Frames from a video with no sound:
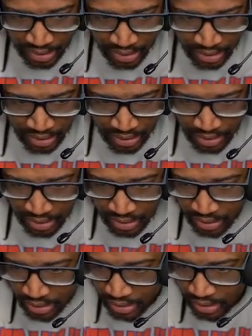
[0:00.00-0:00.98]

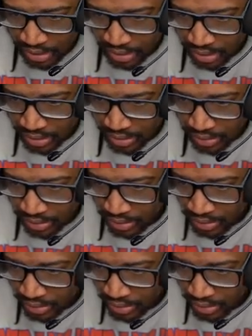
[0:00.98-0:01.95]

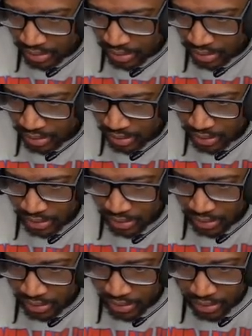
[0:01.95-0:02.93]

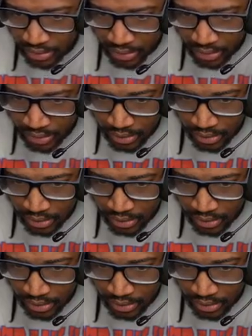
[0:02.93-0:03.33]
(silence)